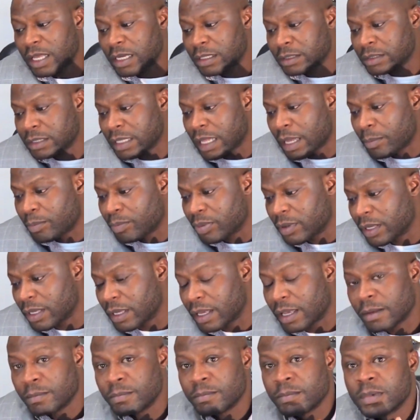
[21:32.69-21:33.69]
That's not
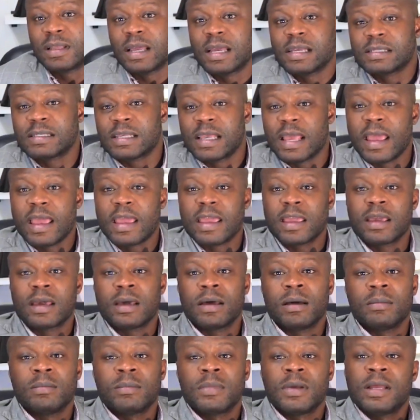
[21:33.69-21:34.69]
PM. That's
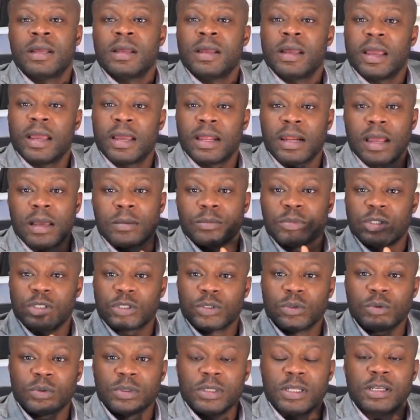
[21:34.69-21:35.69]
AM and I'm
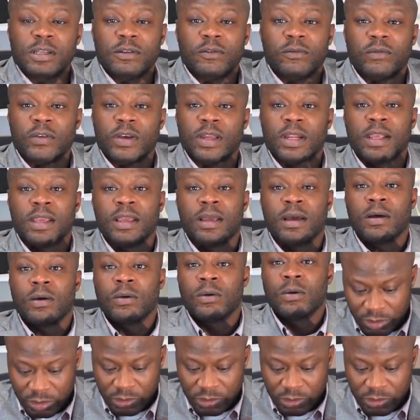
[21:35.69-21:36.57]
shooting this video.